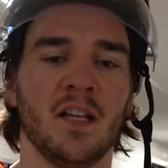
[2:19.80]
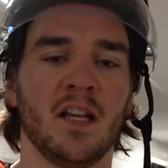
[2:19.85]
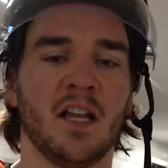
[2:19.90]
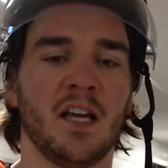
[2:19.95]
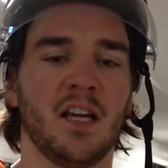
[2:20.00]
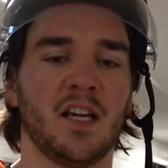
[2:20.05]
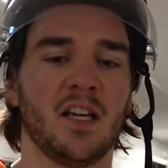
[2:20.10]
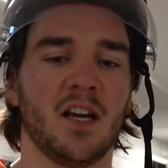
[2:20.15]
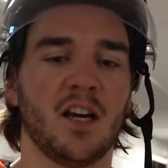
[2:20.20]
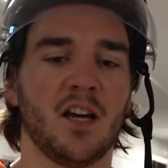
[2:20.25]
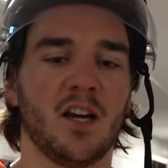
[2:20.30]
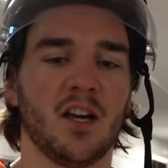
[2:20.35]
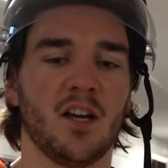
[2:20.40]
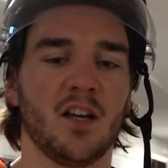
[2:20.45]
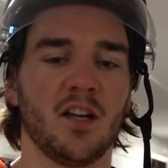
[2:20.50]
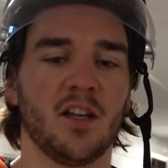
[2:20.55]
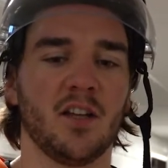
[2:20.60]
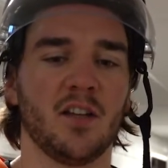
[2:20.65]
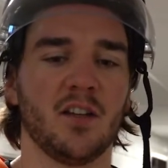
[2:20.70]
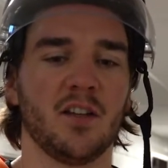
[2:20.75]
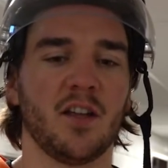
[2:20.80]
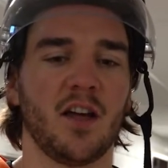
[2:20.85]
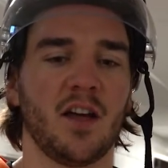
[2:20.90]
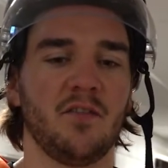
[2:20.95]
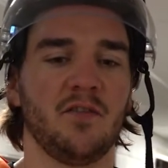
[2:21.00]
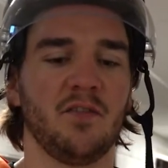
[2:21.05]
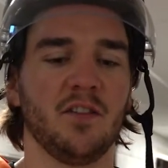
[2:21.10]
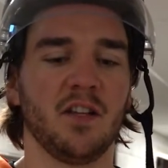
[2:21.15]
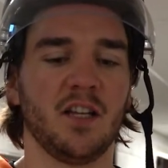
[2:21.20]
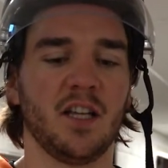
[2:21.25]
I
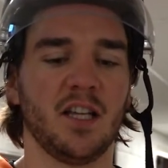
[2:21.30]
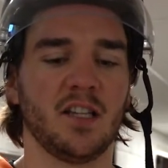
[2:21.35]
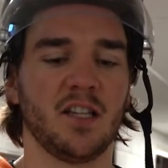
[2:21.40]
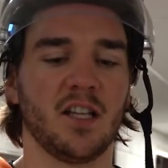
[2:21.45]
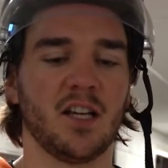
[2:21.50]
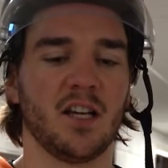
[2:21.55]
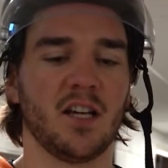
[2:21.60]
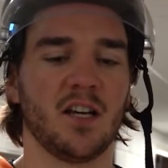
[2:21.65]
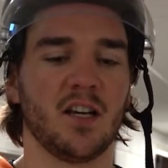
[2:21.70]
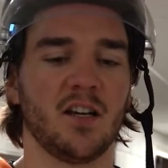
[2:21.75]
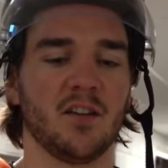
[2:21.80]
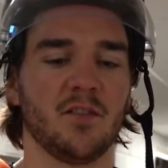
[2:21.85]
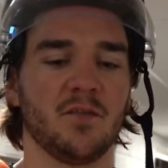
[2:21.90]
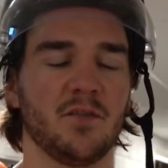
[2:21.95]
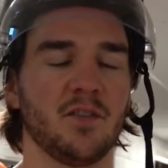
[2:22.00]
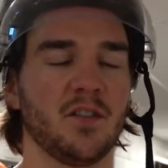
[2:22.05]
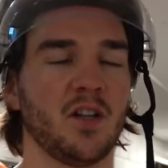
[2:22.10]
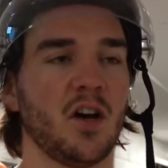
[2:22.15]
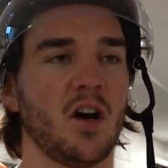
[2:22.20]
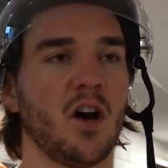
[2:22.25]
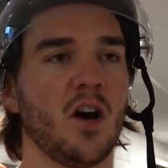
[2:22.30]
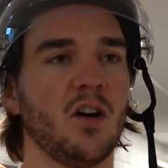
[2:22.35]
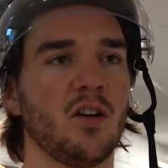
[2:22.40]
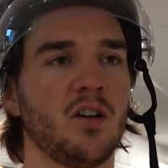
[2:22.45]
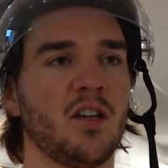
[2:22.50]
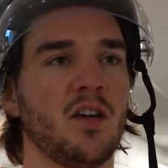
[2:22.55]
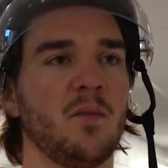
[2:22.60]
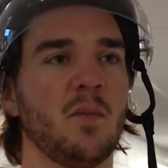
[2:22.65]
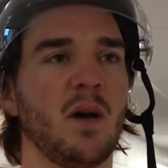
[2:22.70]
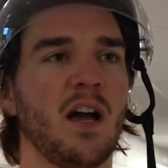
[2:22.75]
feel like the
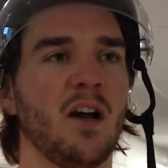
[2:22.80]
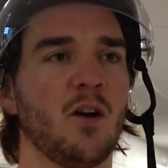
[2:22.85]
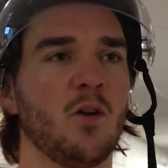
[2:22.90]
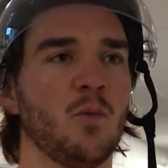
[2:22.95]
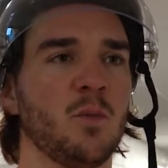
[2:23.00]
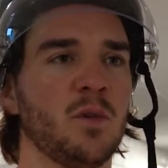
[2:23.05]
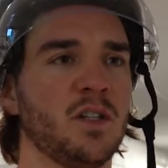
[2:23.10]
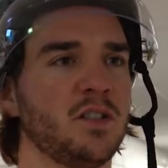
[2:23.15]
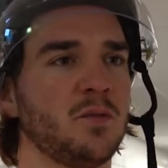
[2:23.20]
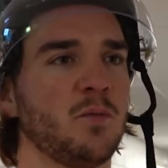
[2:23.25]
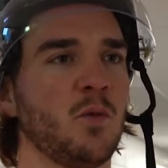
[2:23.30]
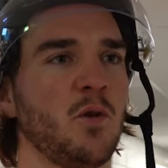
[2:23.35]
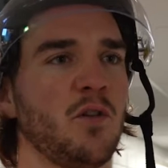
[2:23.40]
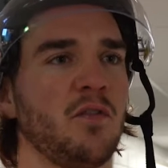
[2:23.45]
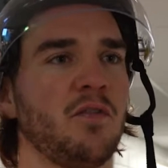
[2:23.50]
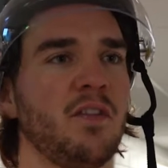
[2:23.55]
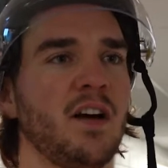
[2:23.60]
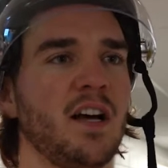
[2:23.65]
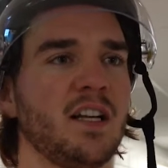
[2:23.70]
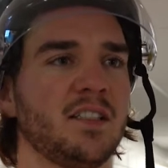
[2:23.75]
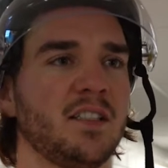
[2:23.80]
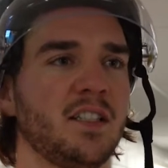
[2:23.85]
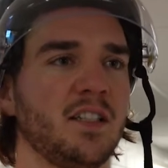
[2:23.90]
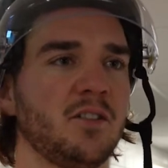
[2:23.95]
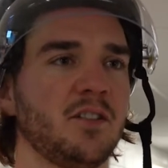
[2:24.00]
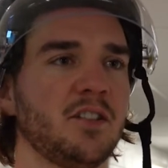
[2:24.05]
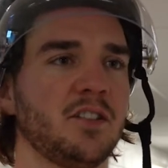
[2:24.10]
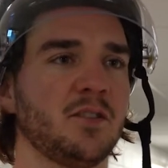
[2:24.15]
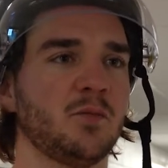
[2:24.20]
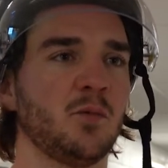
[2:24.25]
hockey back home, it's more fast
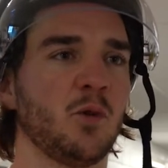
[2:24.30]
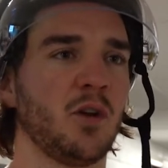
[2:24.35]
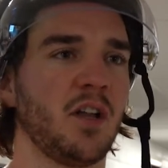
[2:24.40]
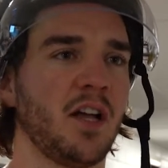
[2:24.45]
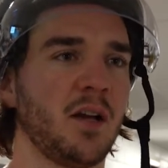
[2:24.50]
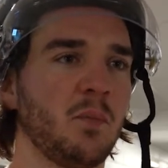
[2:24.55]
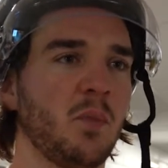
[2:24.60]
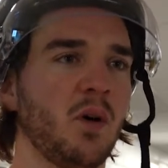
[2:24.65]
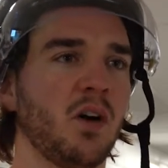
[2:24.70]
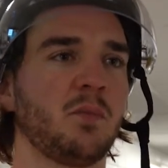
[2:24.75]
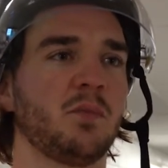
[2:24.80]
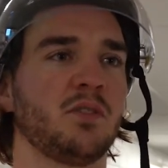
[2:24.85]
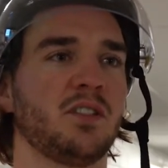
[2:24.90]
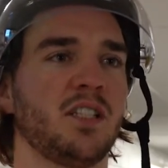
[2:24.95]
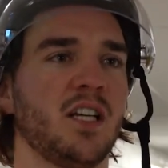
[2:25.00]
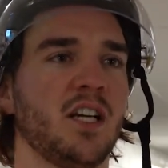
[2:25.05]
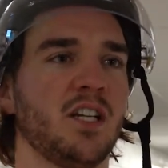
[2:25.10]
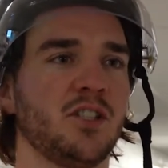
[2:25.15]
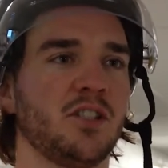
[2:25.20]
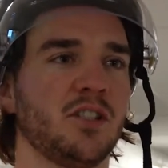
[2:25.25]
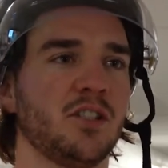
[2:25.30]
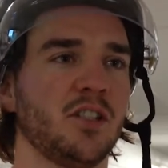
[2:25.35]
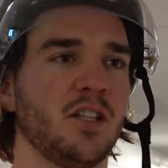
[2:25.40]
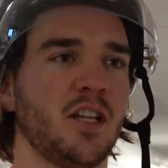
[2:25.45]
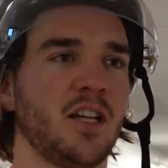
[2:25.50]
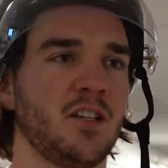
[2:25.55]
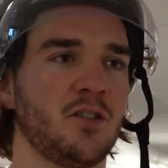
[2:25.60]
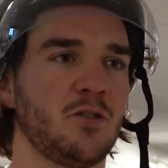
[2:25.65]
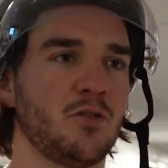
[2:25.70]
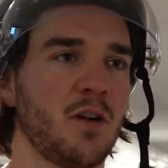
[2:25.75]
here. It's more like puck possession,
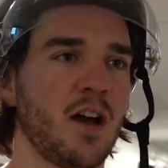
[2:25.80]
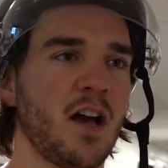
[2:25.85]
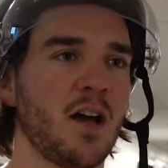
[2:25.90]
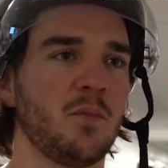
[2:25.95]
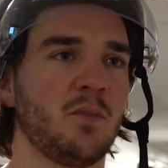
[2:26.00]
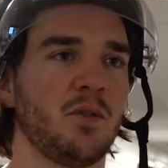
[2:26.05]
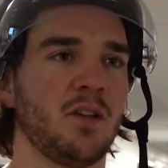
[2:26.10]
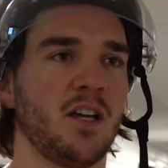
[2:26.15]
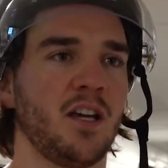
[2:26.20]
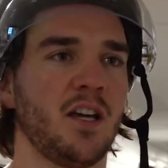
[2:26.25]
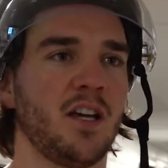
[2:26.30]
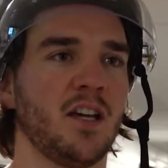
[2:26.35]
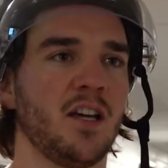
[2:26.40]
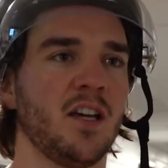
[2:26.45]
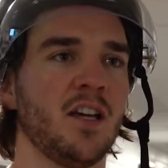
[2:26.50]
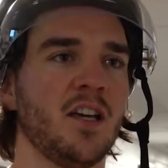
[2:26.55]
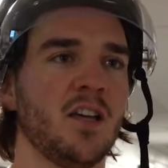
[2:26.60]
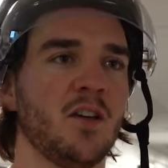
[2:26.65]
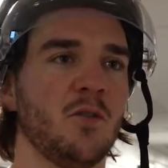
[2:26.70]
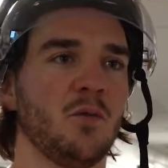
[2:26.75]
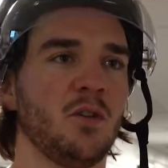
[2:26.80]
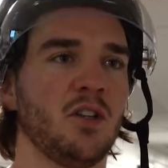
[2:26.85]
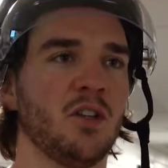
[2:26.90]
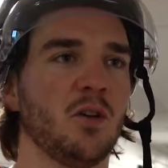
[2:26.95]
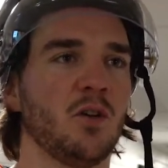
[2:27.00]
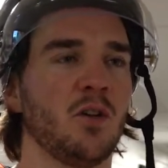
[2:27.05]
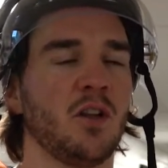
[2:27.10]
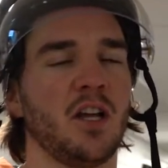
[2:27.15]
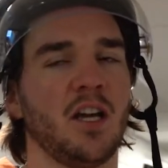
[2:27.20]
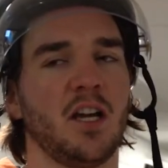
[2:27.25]
like trap, like we
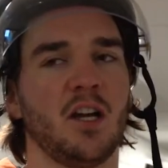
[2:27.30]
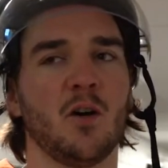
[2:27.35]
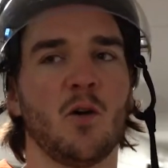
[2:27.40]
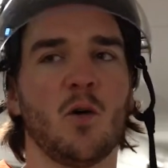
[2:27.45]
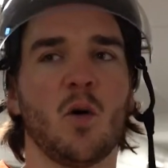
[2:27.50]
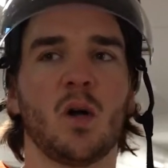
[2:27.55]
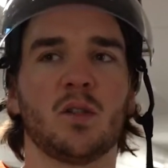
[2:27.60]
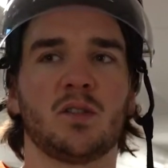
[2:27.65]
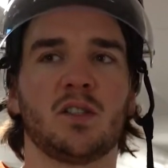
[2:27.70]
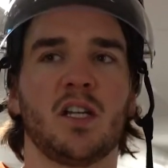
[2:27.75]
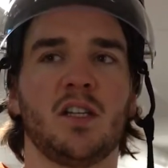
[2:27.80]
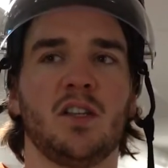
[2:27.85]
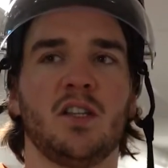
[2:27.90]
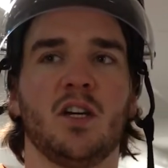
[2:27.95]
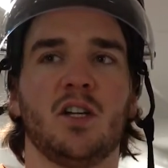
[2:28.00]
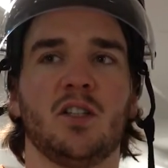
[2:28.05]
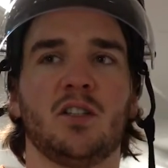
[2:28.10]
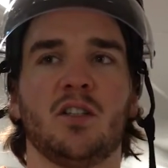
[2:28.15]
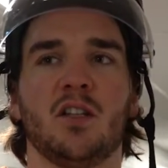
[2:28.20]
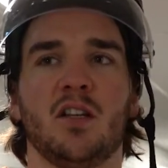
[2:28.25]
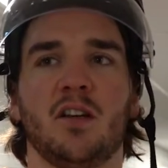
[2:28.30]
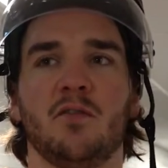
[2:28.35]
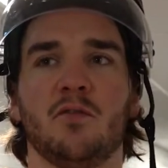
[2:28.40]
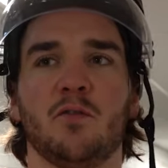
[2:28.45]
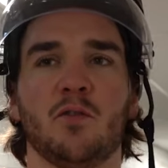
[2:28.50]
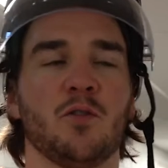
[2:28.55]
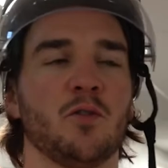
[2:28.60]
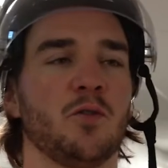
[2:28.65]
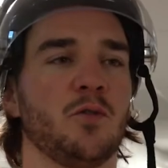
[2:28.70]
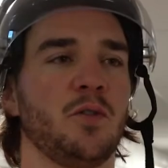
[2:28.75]
don't like go outside that like
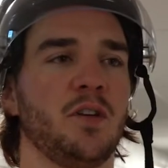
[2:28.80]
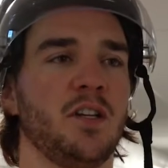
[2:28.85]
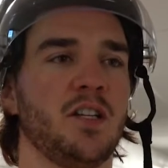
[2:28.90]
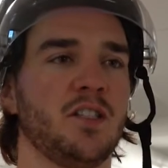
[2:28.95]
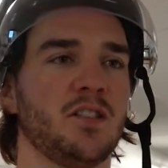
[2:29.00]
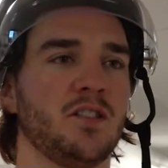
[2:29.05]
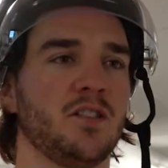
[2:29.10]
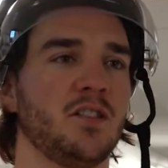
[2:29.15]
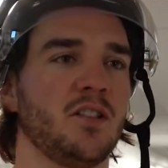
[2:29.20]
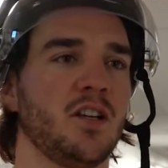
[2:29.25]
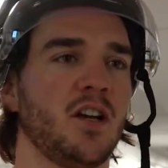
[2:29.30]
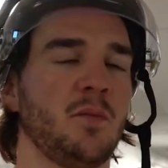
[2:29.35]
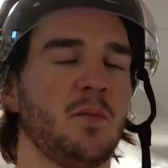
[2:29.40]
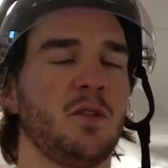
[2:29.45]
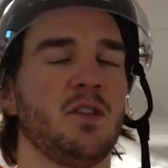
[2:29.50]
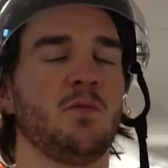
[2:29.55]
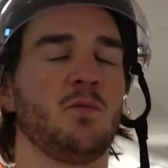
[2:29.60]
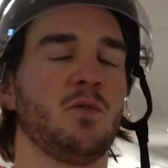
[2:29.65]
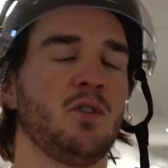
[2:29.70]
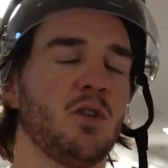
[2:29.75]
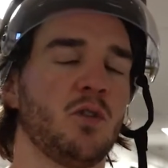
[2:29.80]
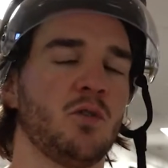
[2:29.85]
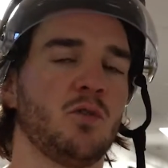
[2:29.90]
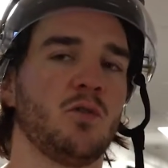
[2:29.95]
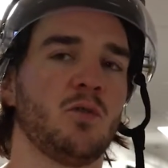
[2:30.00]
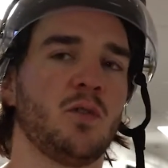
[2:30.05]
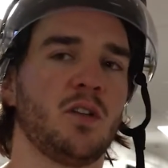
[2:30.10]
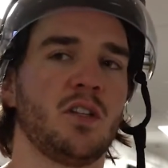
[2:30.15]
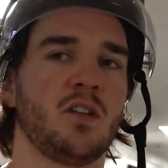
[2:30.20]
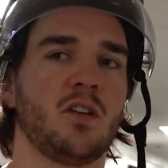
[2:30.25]
for no reason. I mean, we don't
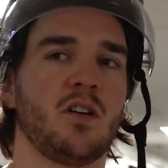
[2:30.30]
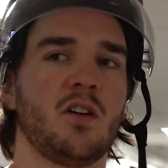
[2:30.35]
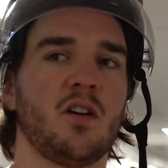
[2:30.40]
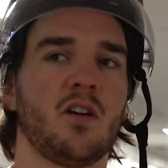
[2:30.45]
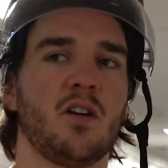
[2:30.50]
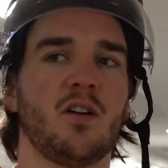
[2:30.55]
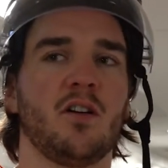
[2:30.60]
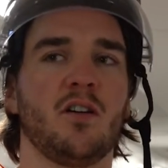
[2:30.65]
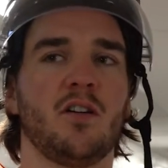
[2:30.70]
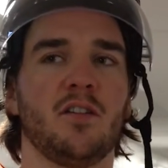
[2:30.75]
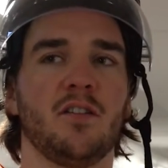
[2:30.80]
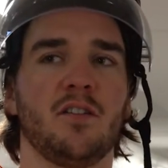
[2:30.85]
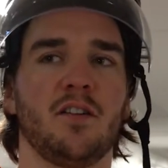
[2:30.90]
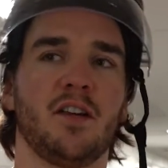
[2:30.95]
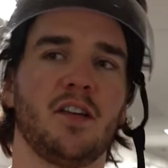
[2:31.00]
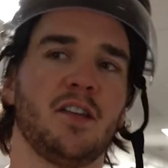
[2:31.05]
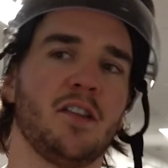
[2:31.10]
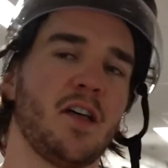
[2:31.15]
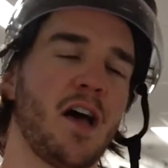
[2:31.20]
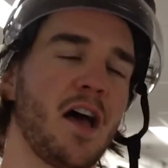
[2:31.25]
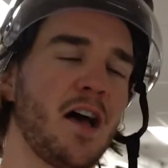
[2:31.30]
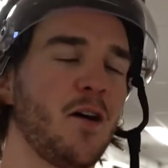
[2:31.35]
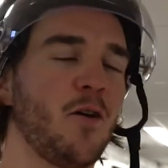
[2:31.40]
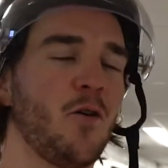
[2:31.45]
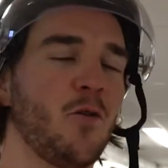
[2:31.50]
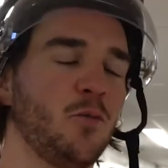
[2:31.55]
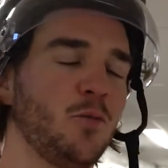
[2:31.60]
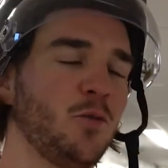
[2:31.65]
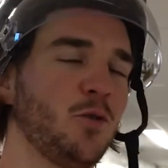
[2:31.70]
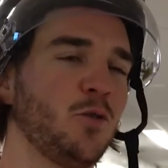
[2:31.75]
do it at
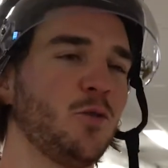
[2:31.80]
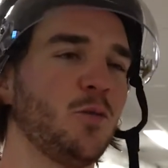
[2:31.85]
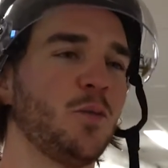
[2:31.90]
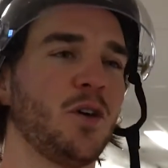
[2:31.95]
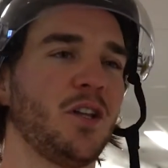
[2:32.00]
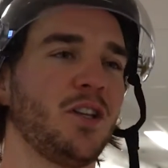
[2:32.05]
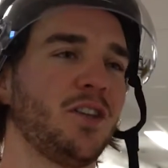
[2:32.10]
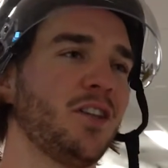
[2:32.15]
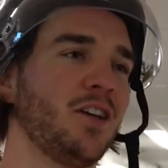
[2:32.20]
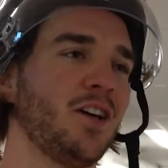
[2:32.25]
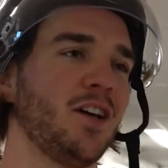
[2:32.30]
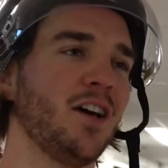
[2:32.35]
home too, but